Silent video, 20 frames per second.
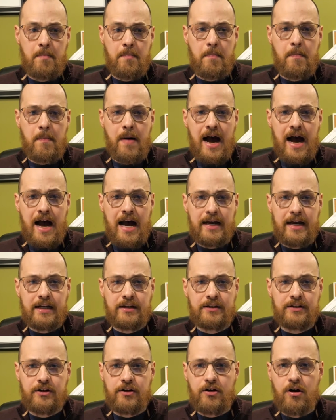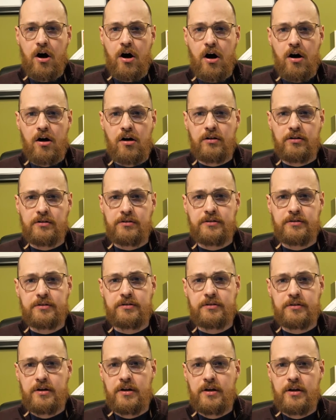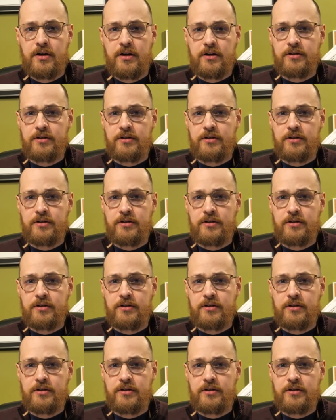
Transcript: mind calls